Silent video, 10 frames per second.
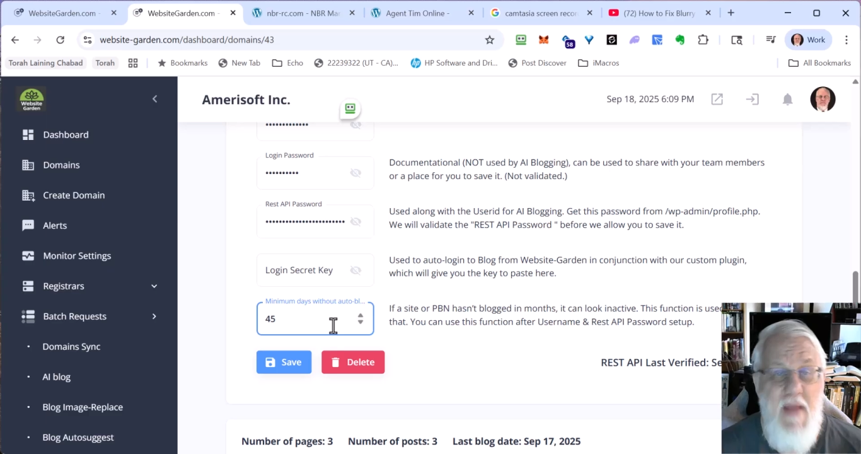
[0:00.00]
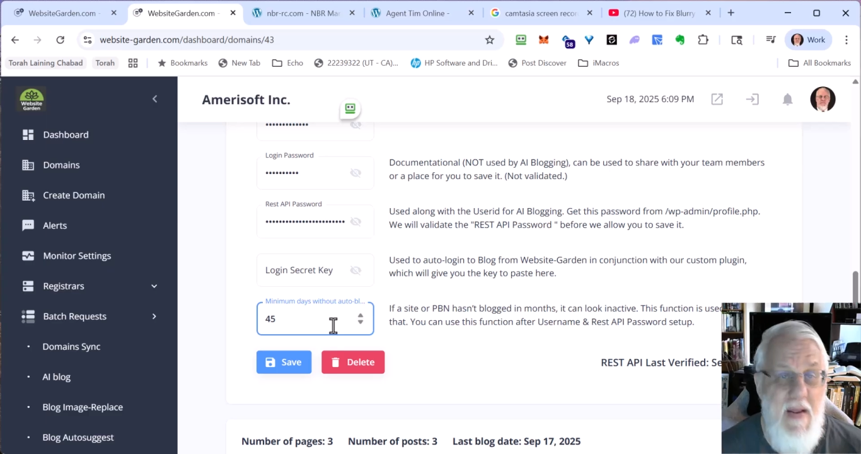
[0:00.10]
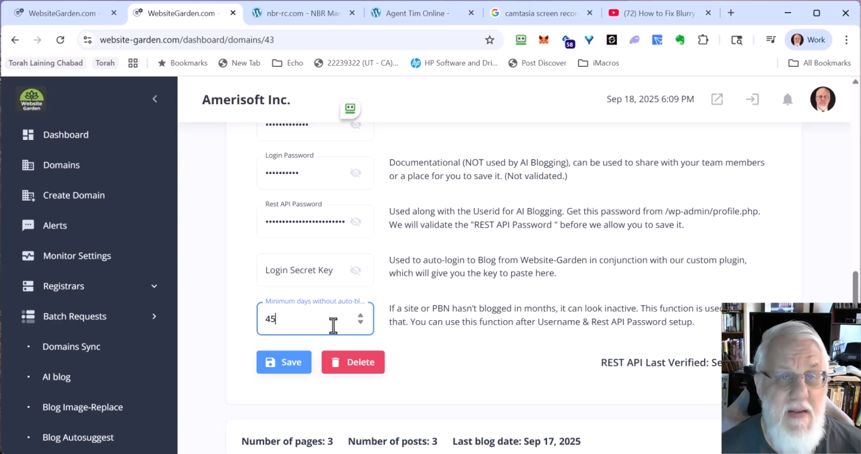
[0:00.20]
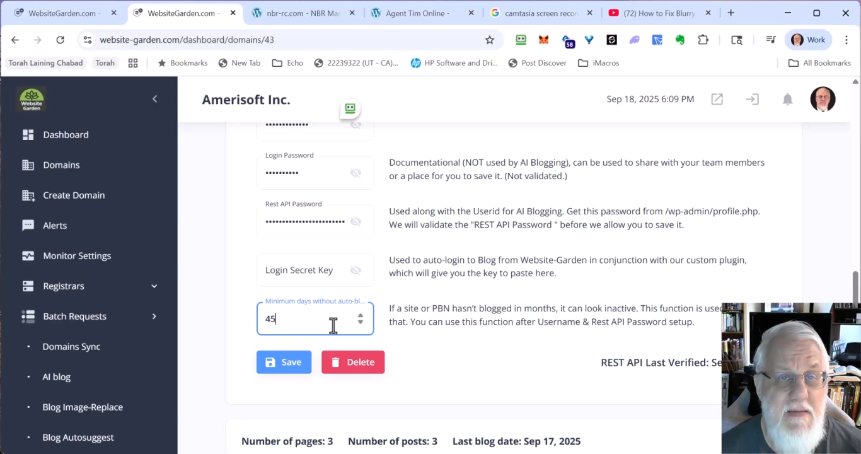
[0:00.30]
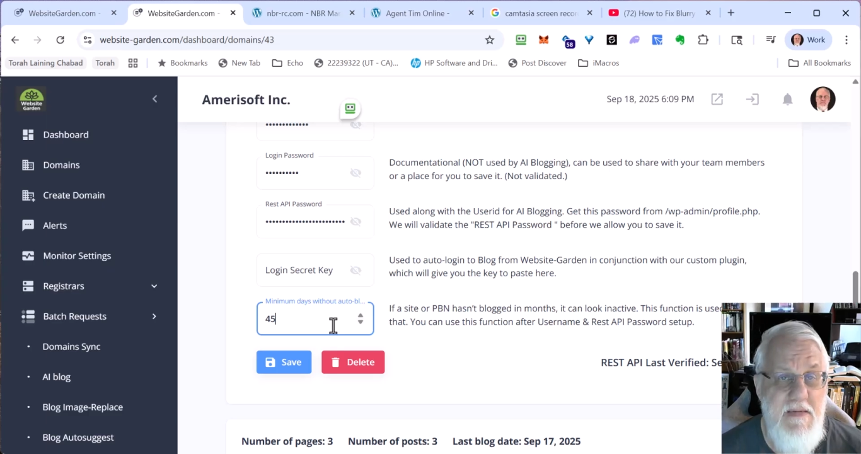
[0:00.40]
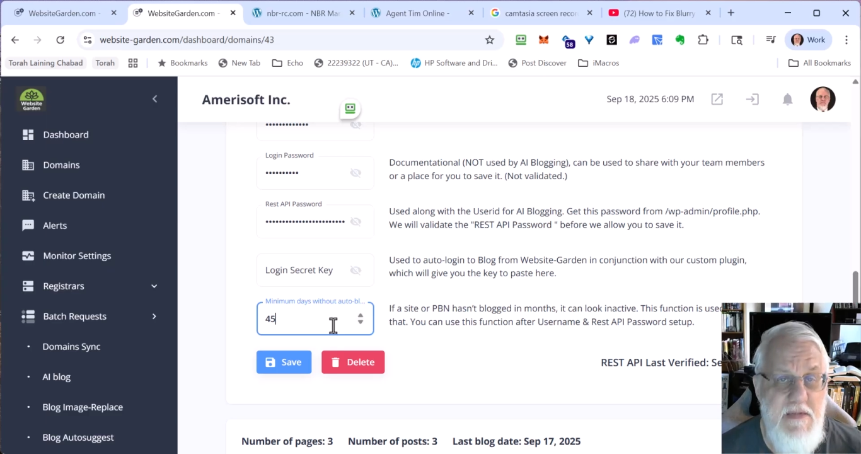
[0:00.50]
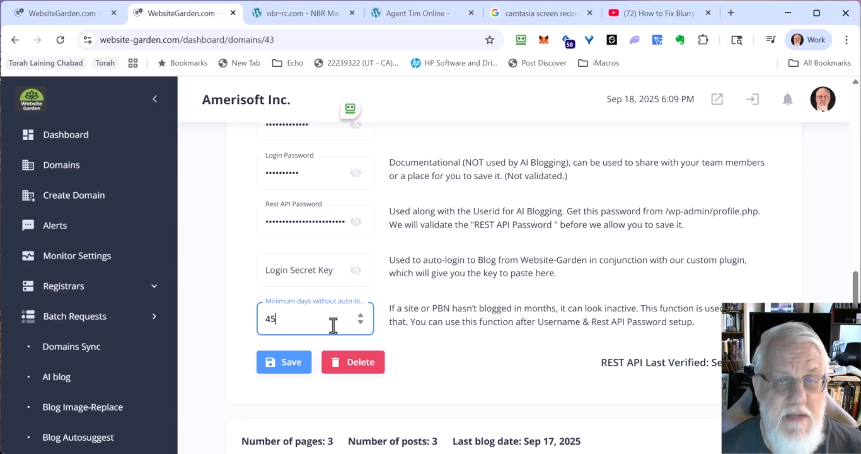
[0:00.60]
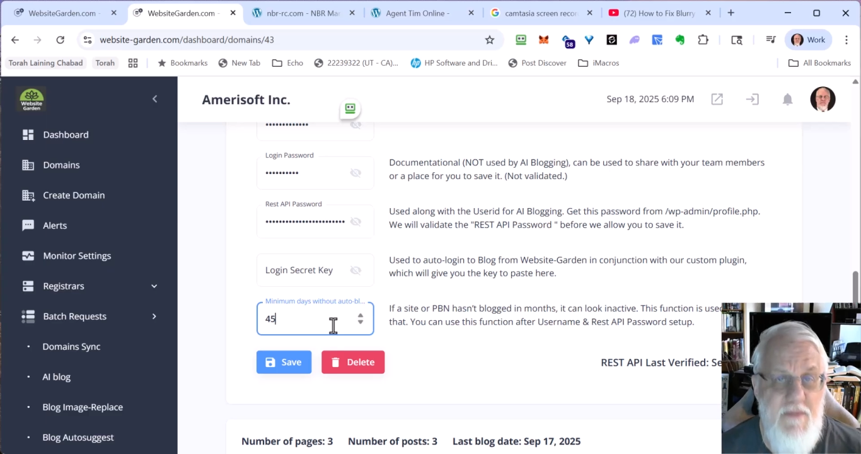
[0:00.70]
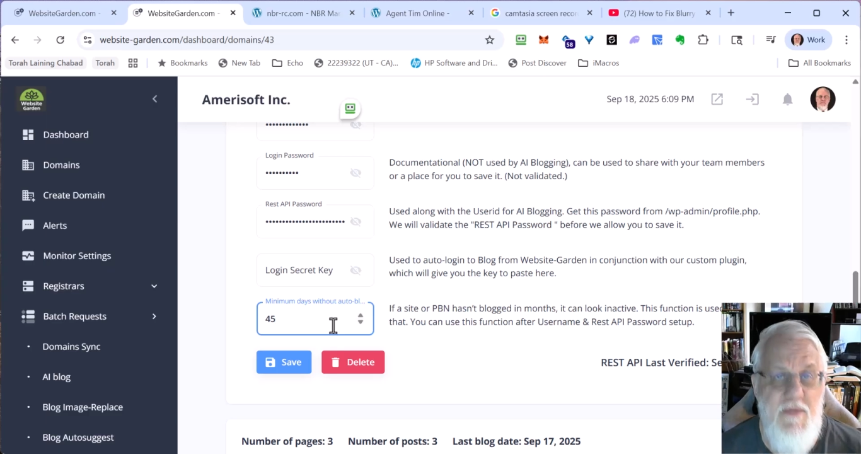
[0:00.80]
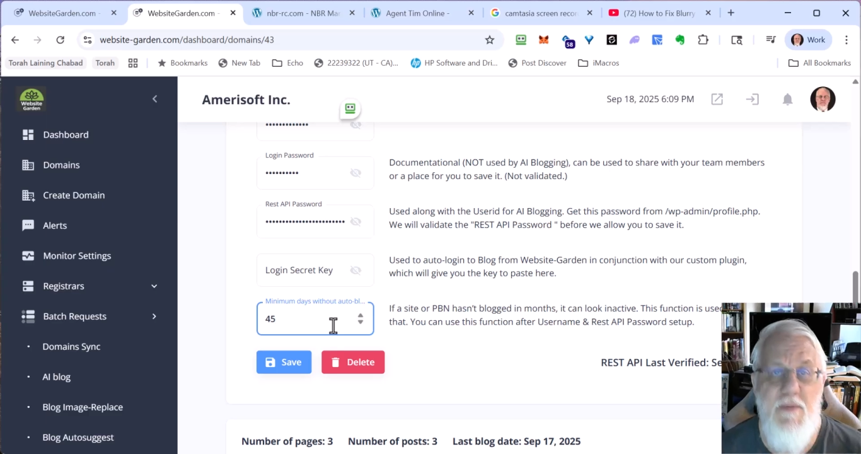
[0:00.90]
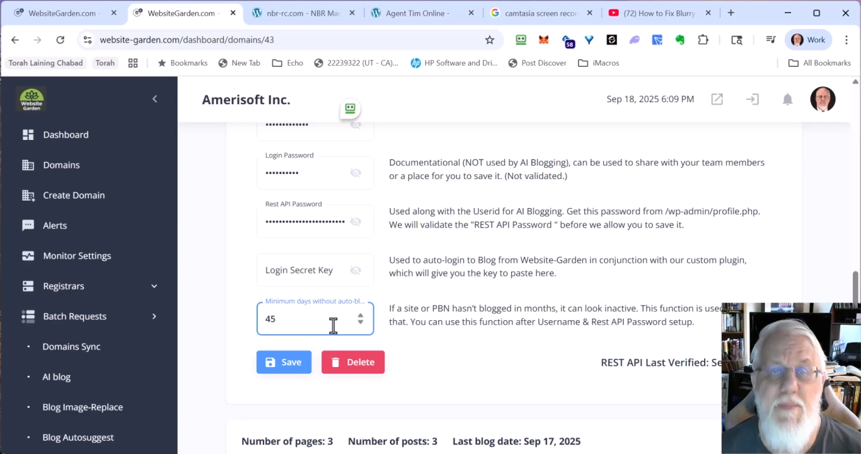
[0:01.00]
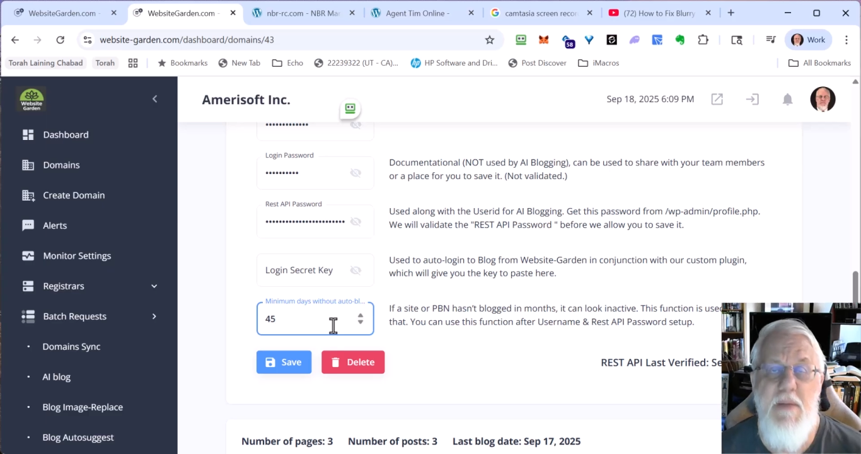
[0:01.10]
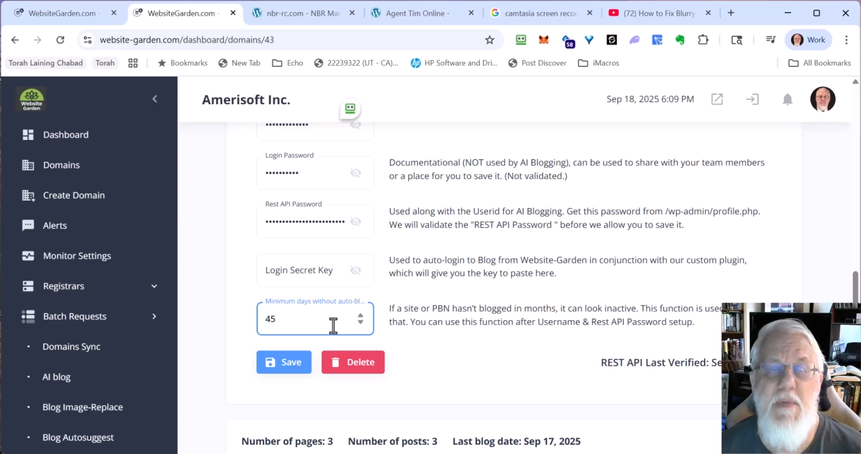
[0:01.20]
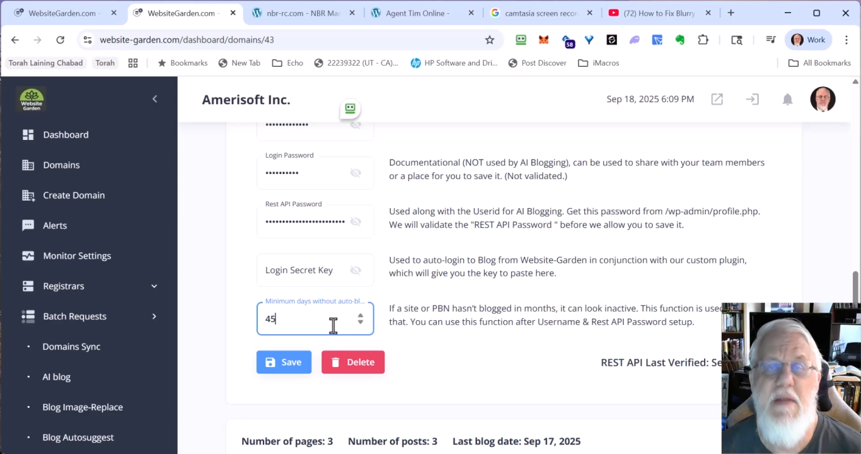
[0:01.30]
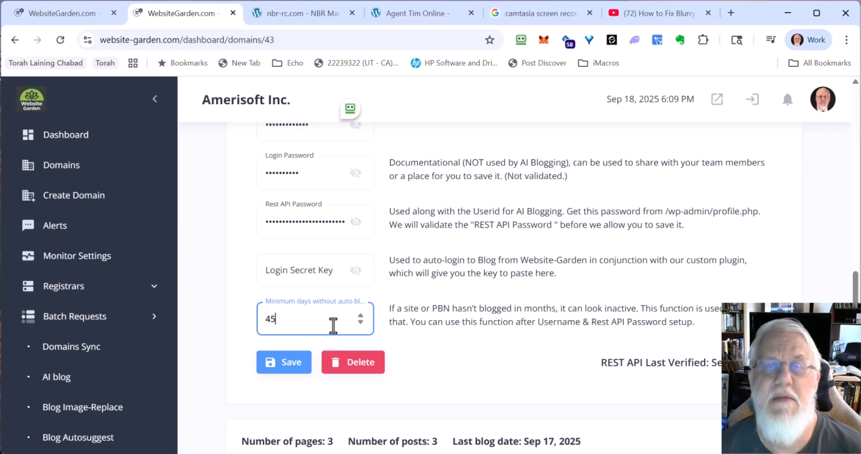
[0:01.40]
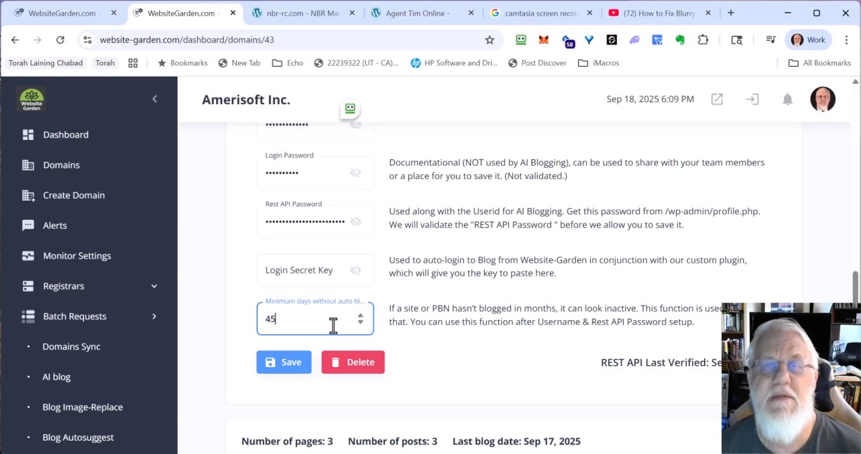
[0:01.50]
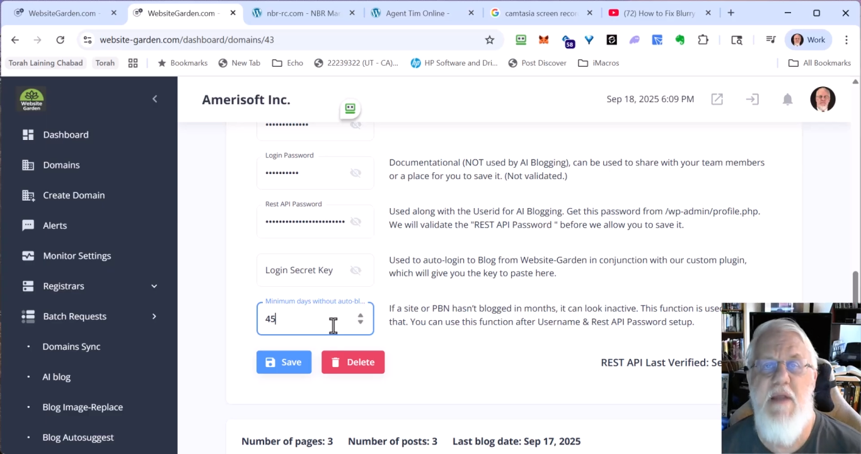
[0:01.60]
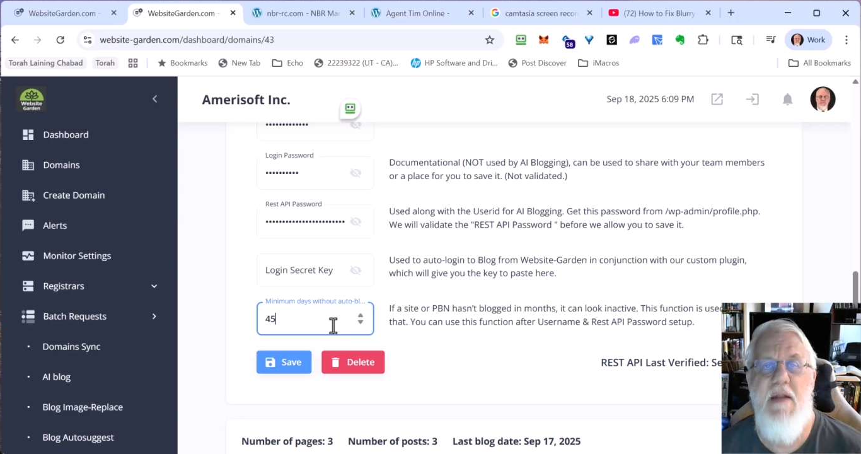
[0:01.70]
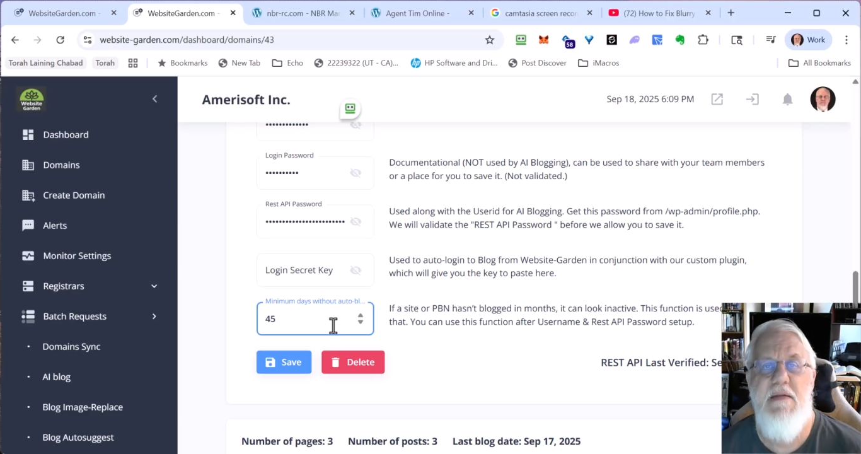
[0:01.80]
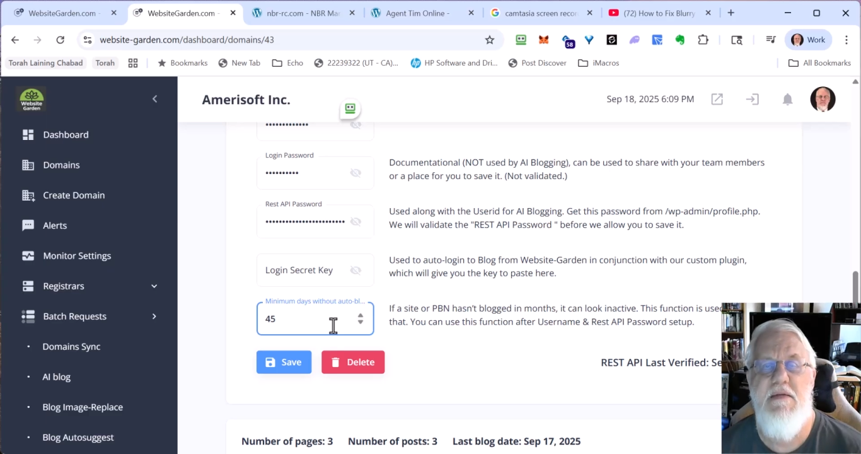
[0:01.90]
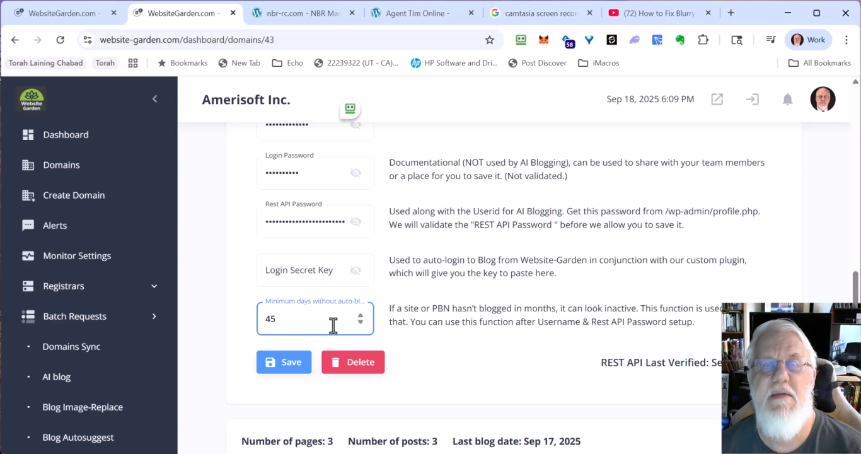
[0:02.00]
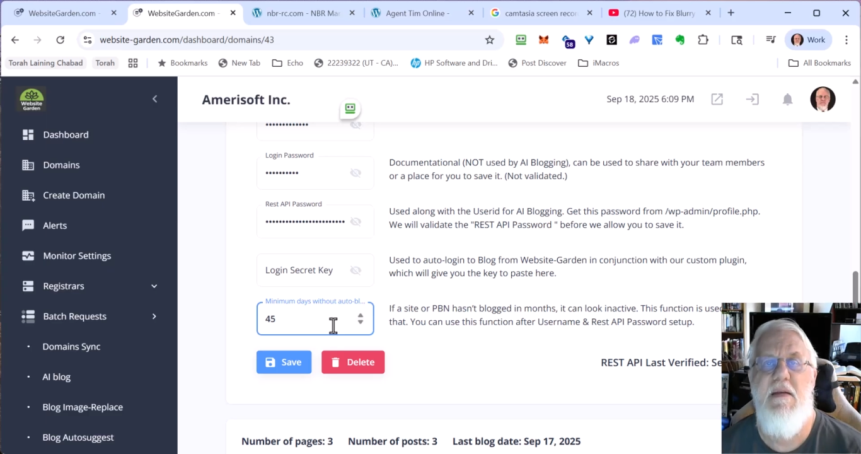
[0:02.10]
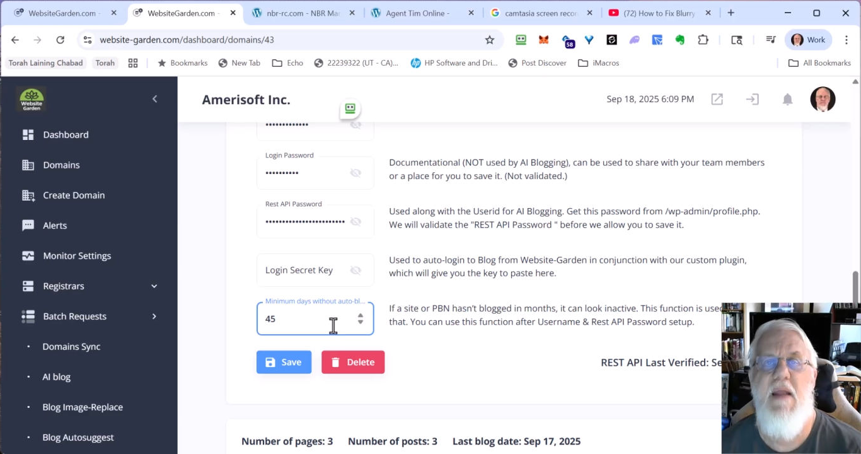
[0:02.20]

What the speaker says: had several PBN sites that